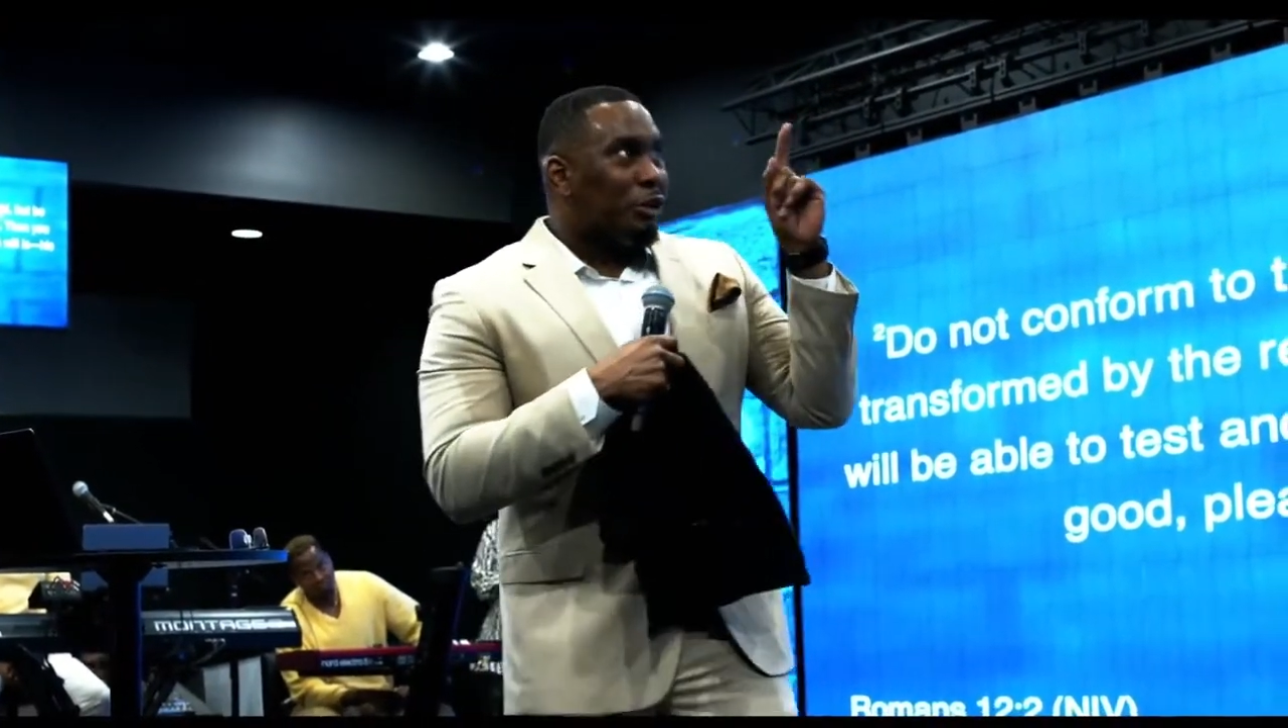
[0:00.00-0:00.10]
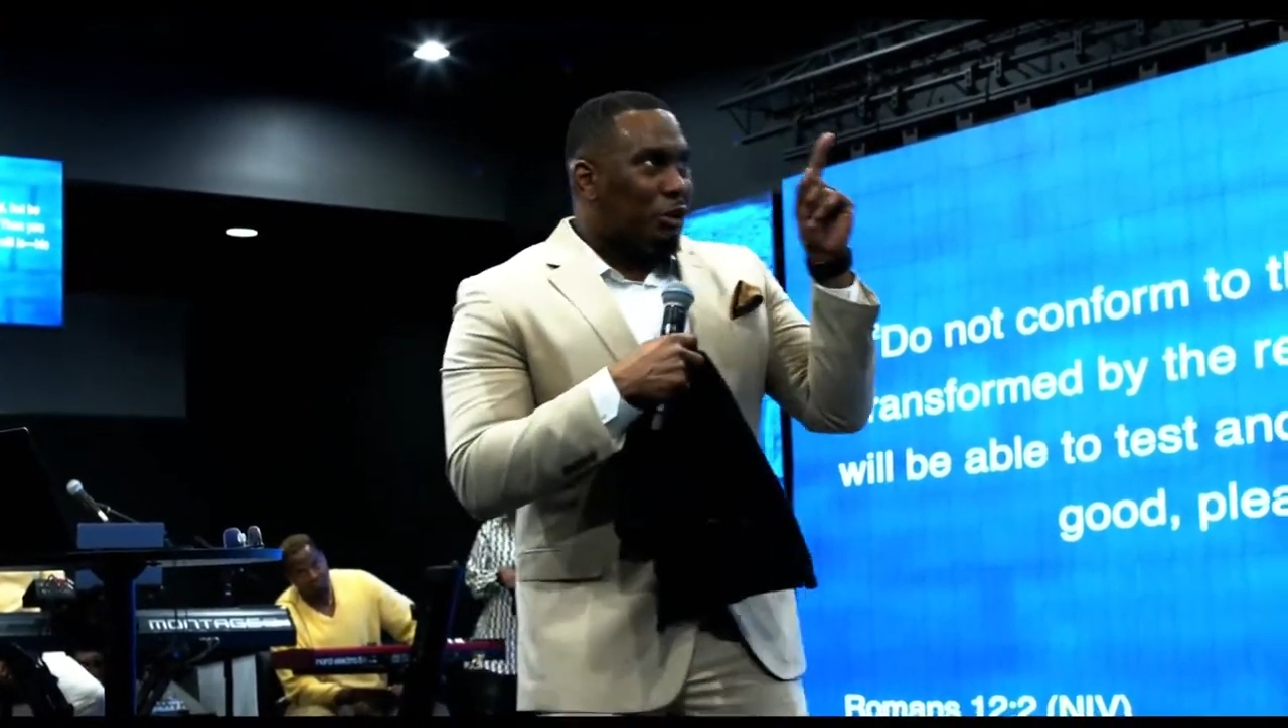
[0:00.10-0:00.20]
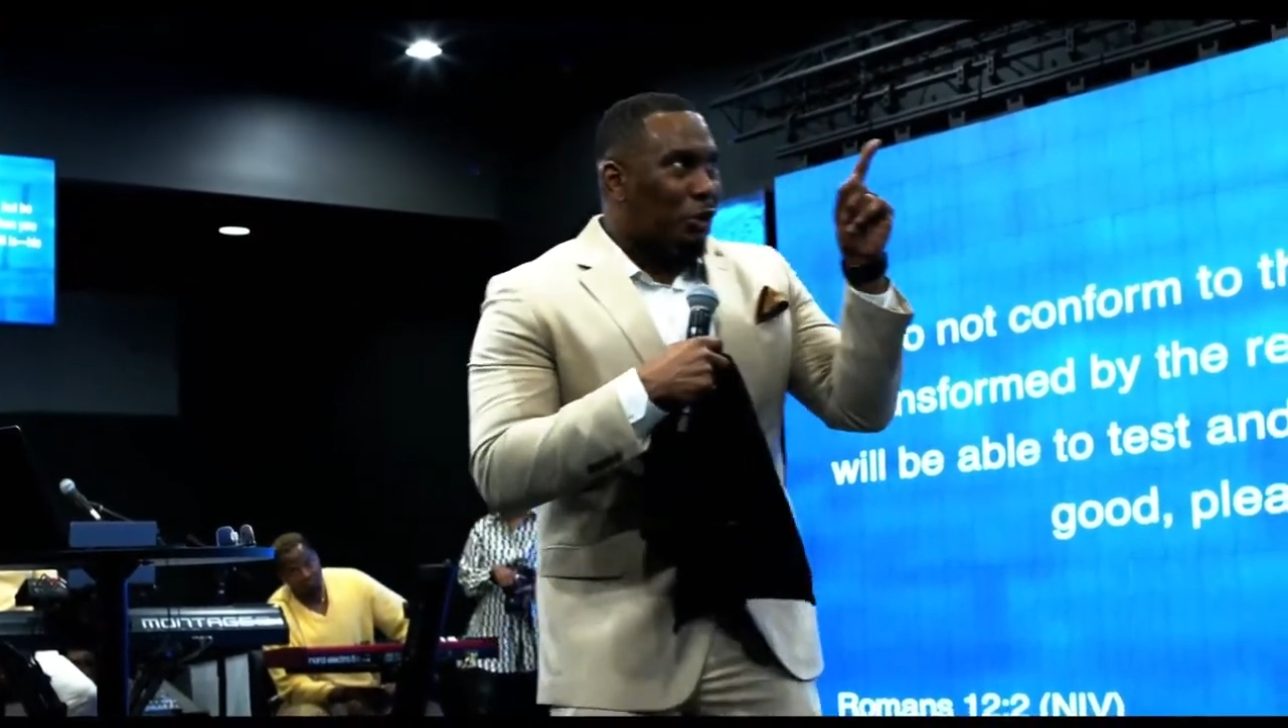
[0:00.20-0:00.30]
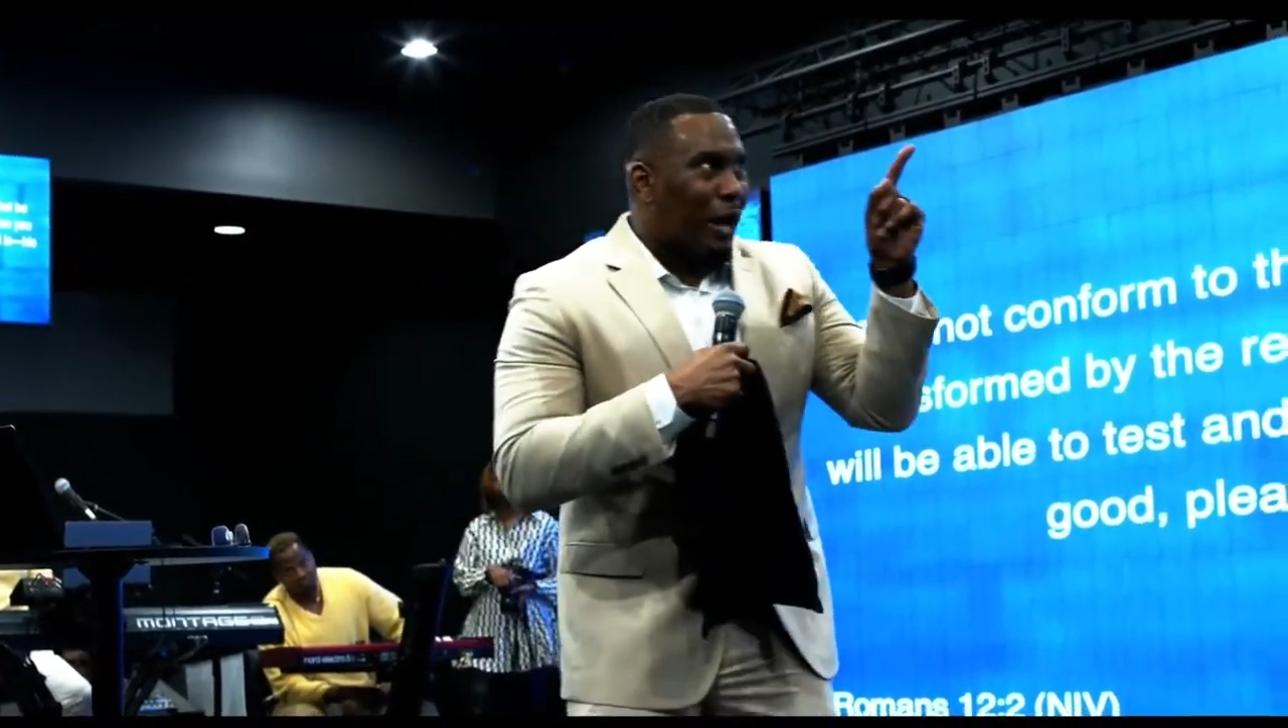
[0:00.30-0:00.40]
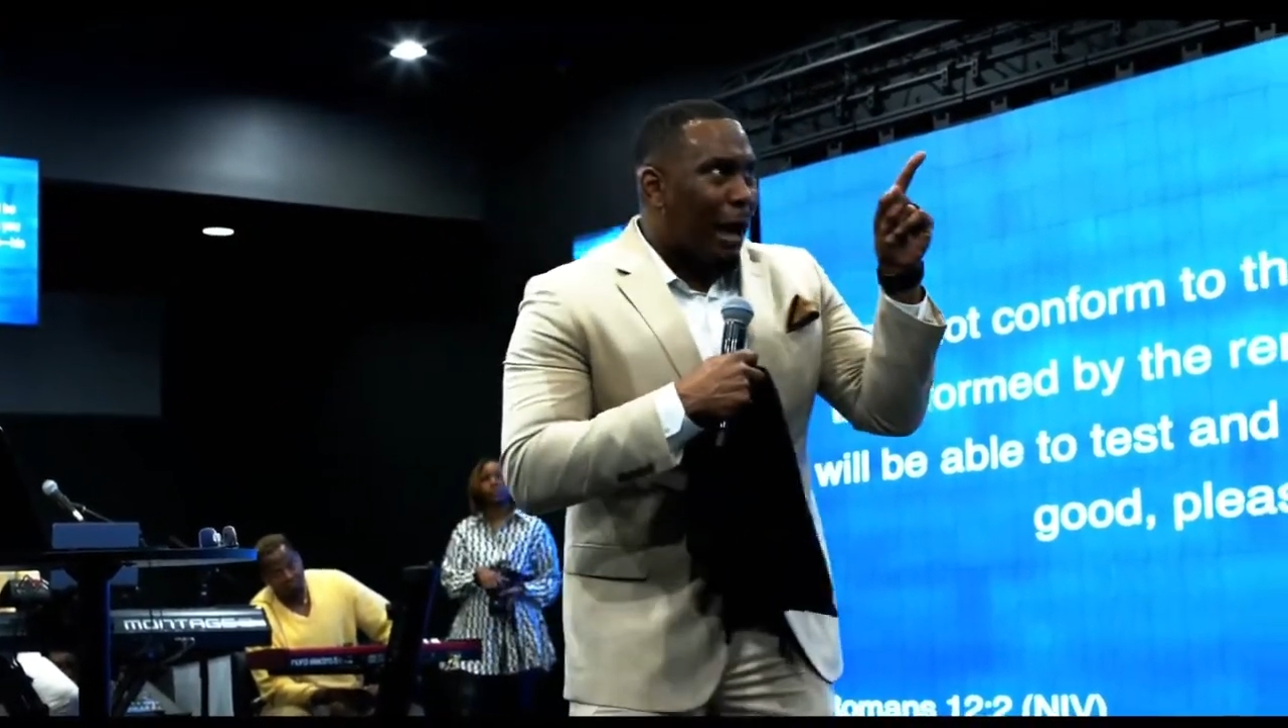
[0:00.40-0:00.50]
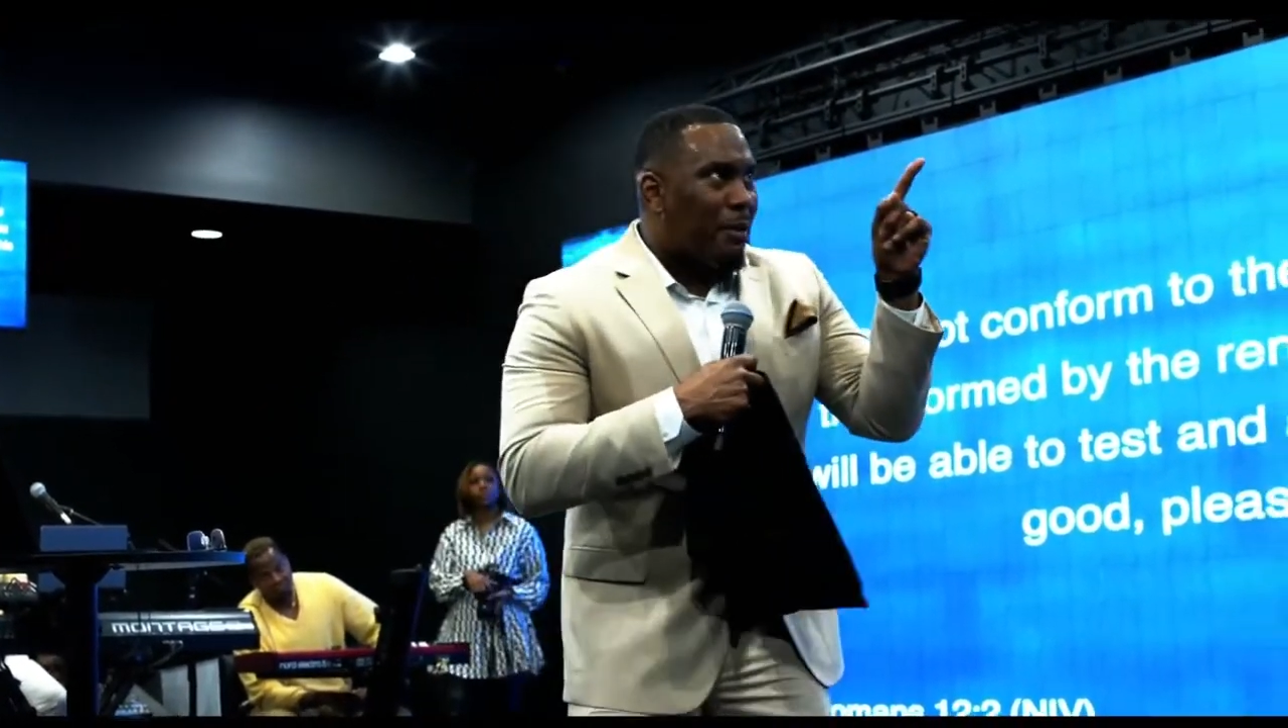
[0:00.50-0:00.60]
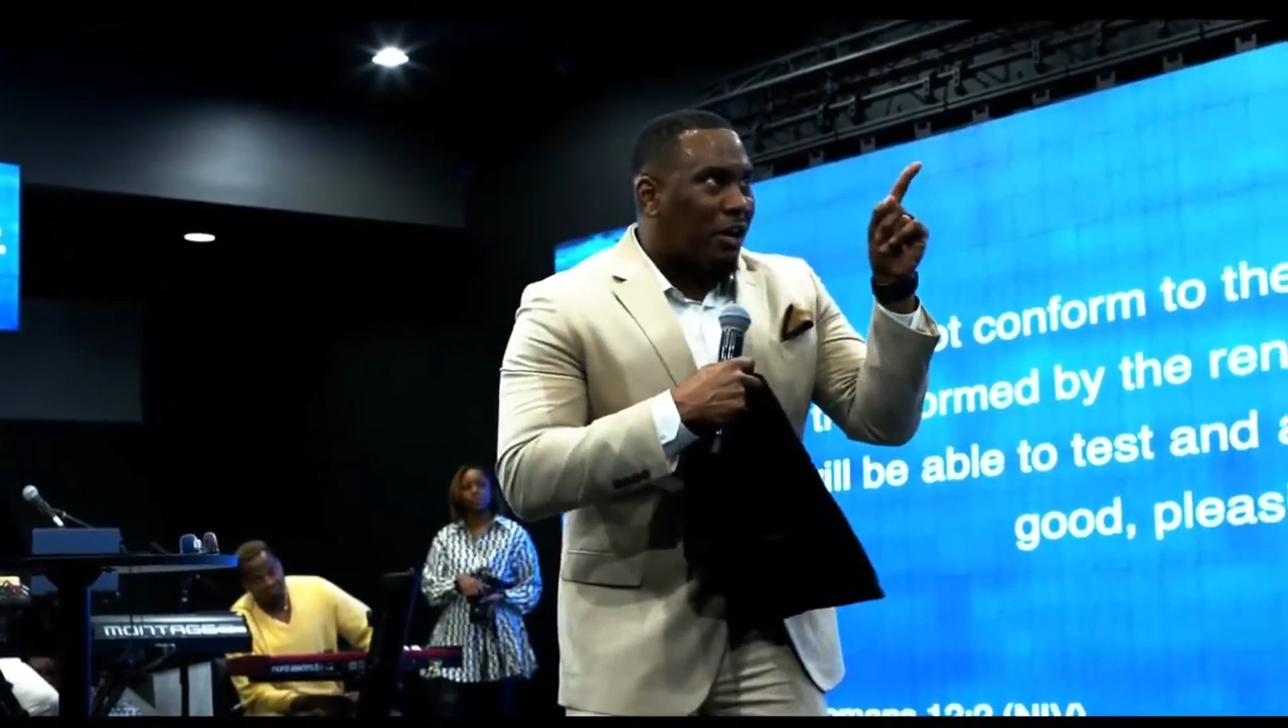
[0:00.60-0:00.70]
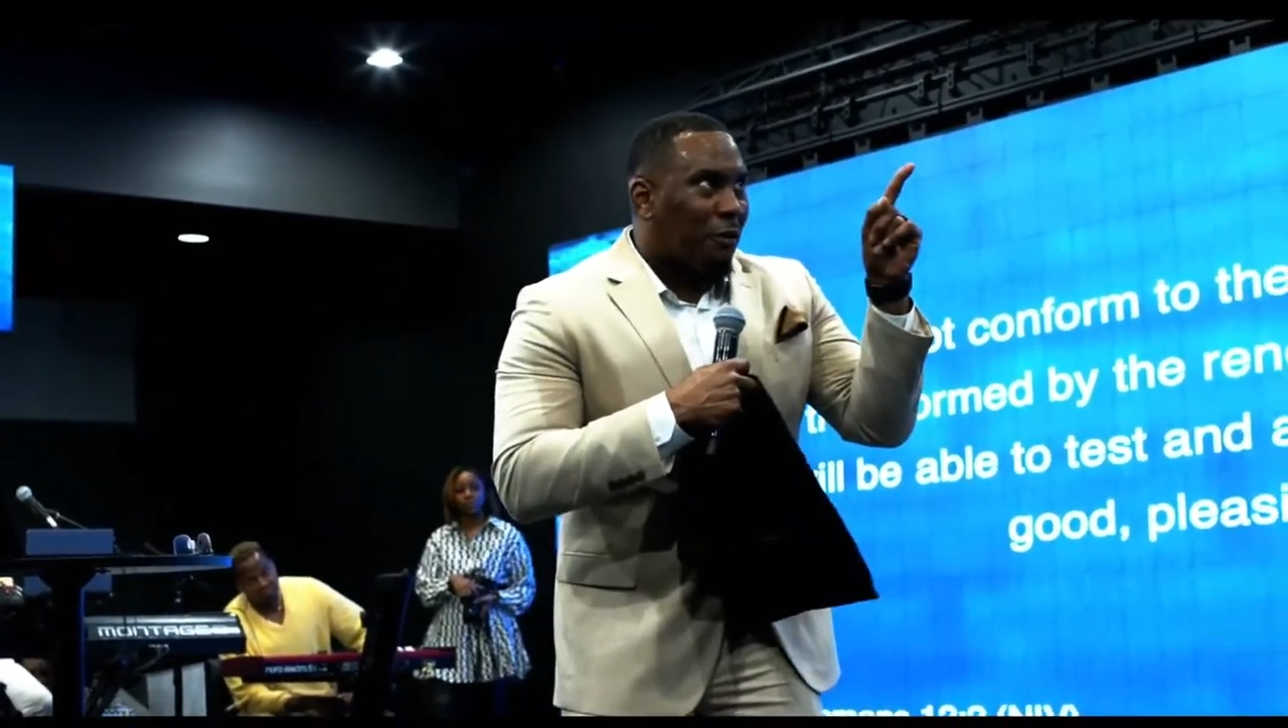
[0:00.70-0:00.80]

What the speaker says: do not be